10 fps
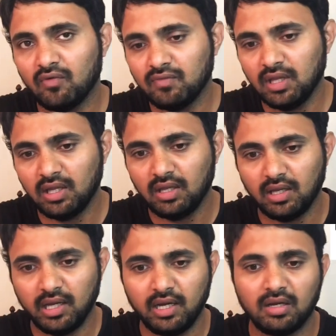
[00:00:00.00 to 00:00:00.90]
of the
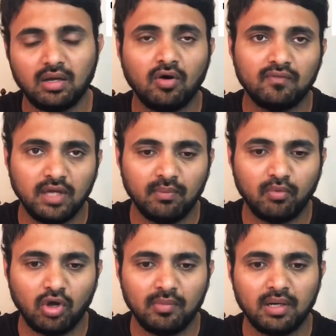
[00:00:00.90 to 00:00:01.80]

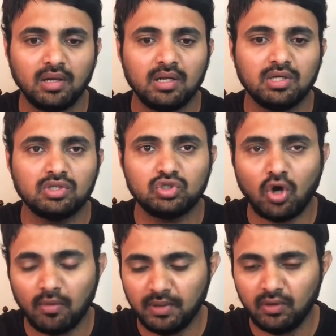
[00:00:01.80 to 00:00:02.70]
employment,
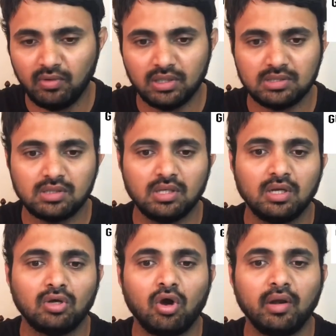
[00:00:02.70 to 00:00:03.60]
job duties,
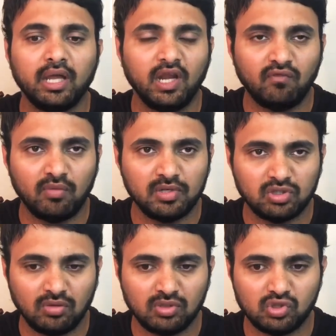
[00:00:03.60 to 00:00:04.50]
contact
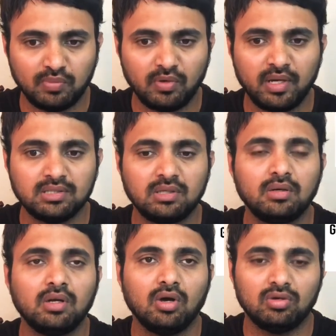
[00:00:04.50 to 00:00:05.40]
information of the supervisor
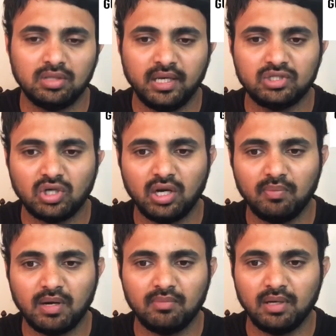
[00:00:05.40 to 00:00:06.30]
or the HR
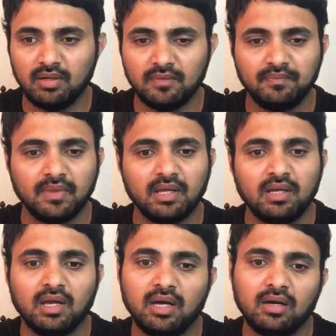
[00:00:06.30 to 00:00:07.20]
department.
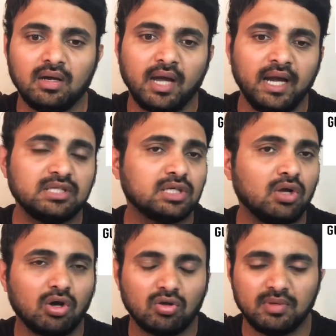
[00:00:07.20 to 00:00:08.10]
Additional
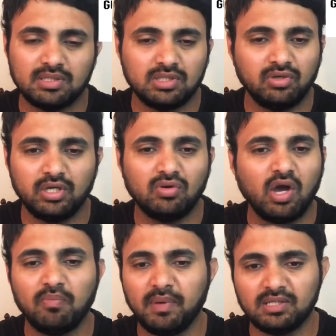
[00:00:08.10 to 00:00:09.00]
documents, you need to
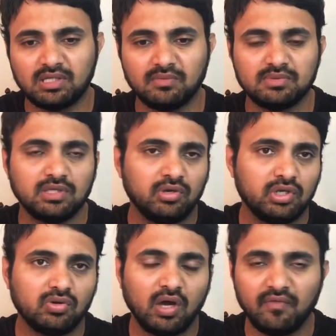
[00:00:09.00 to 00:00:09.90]
have pay stubs, you
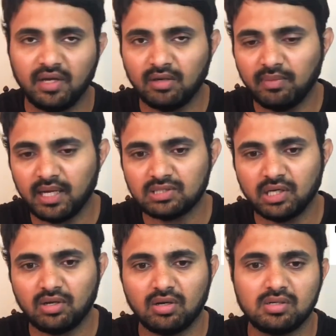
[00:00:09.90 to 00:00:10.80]
need to have income tax
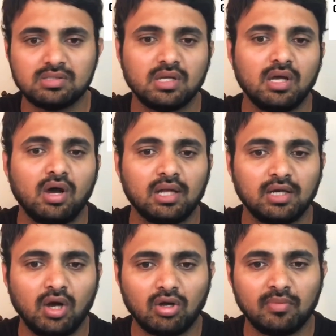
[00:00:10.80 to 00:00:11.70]
records, other
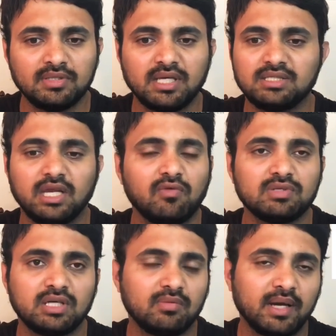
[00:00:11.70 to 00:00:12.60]
documents as
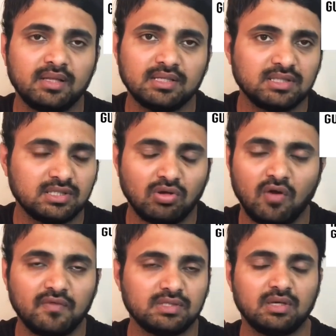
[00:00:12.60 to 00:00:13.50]
requested by the assessing
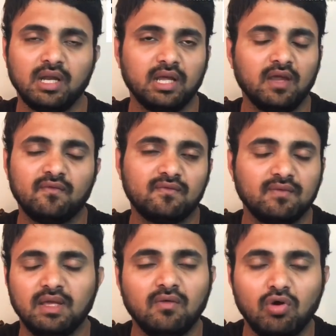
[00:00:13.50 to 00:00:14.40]
officer. Like if
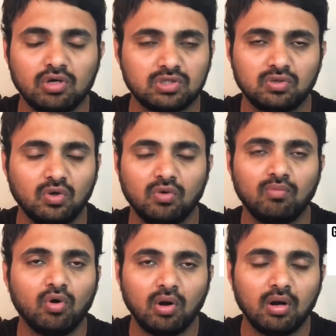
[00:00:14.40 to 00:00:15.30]
he wants to know
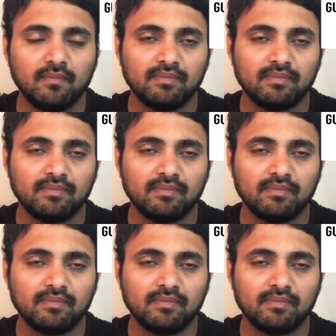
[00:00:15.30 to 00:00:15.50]
more,